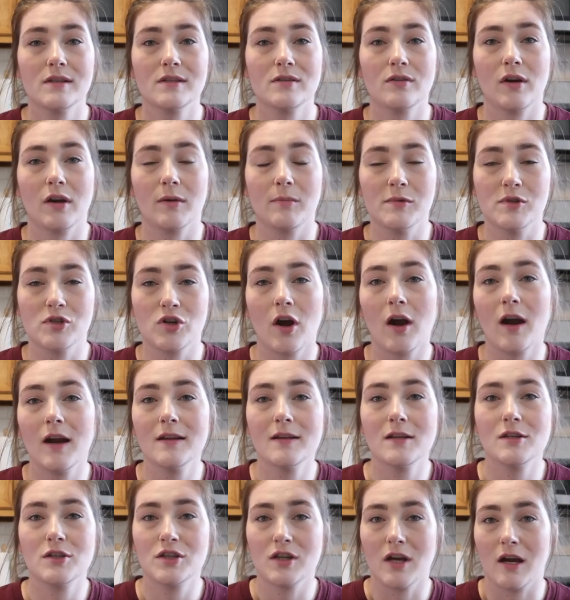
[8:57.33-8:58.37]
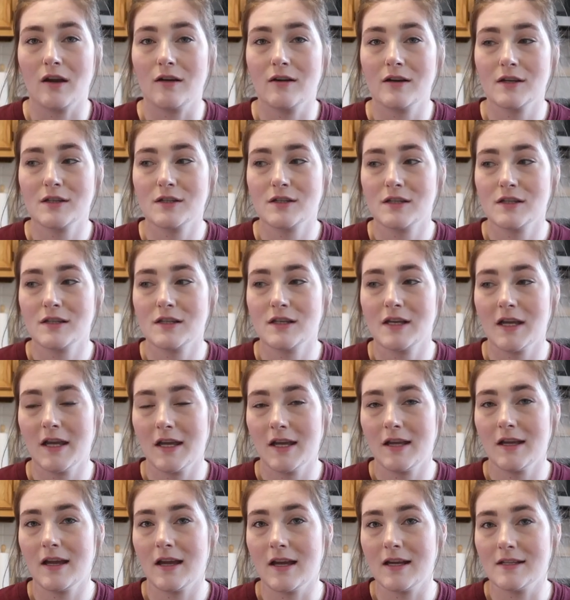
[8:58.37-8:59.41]
so I'm trying to cherish
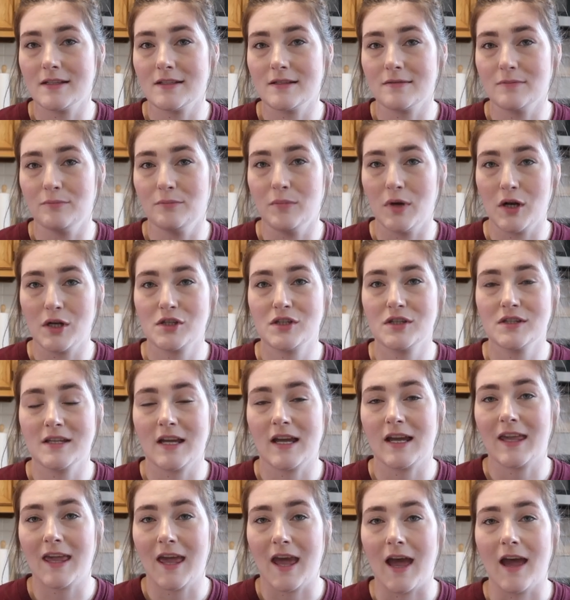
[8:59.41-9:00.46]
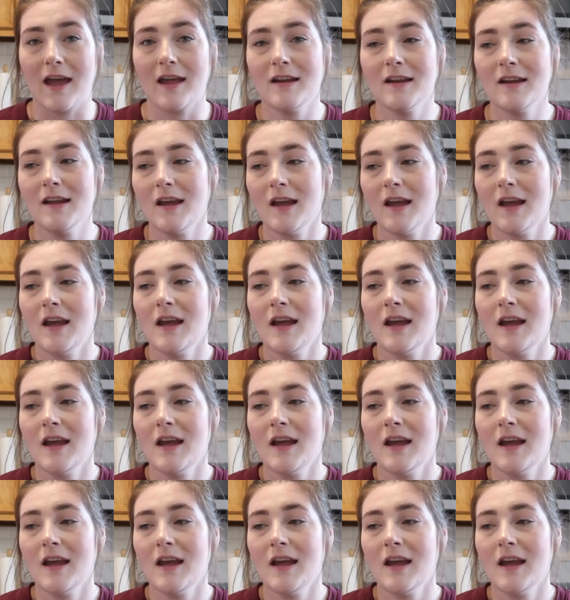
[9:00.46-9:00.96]
it as much as I can.